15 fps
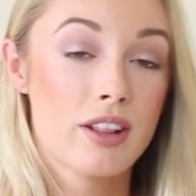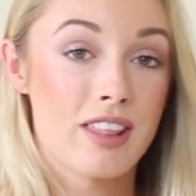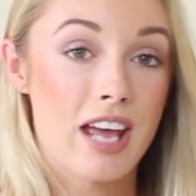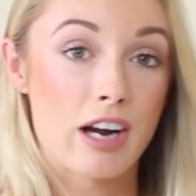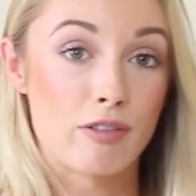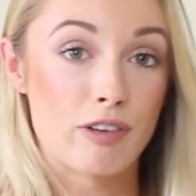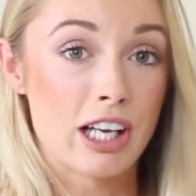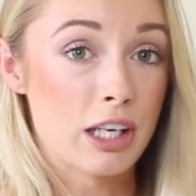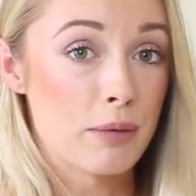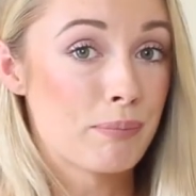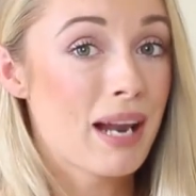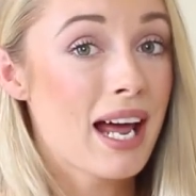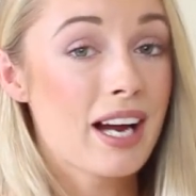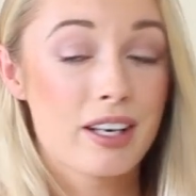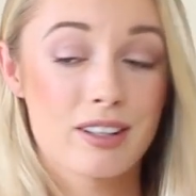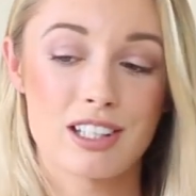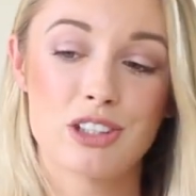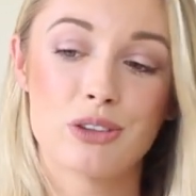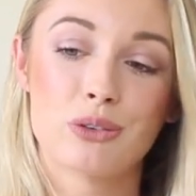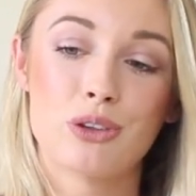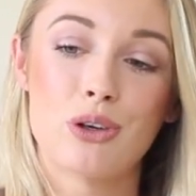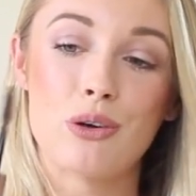they're real in black, then
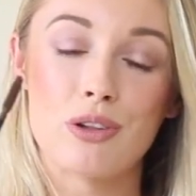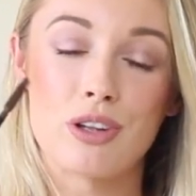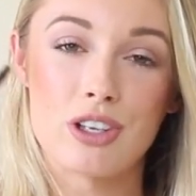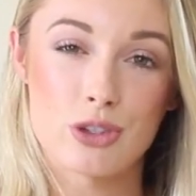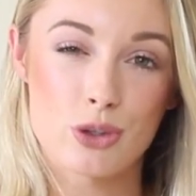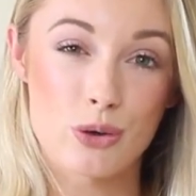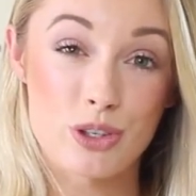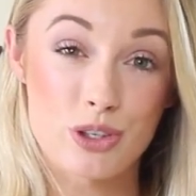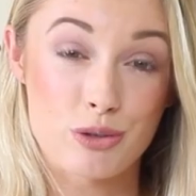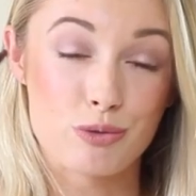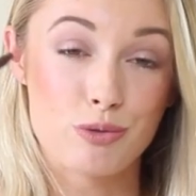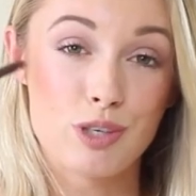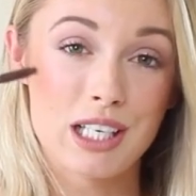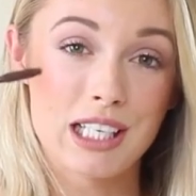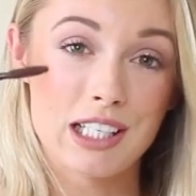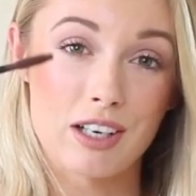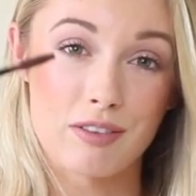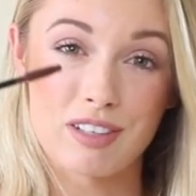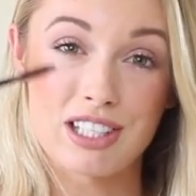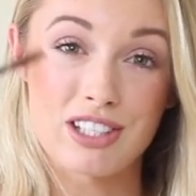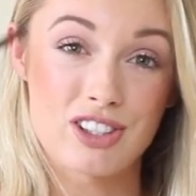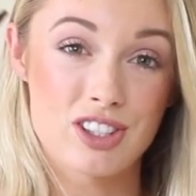you'll know that it's got this really
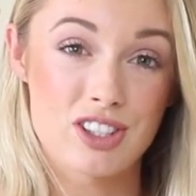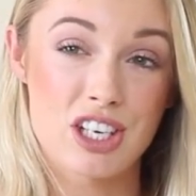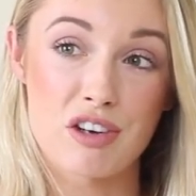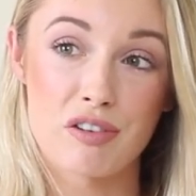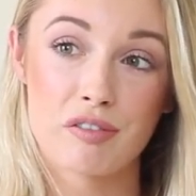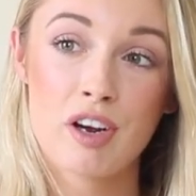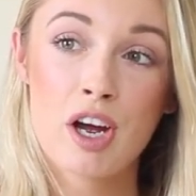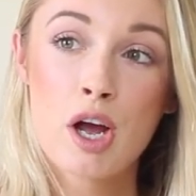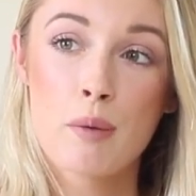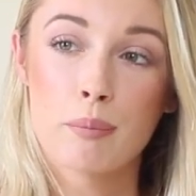lovely stiff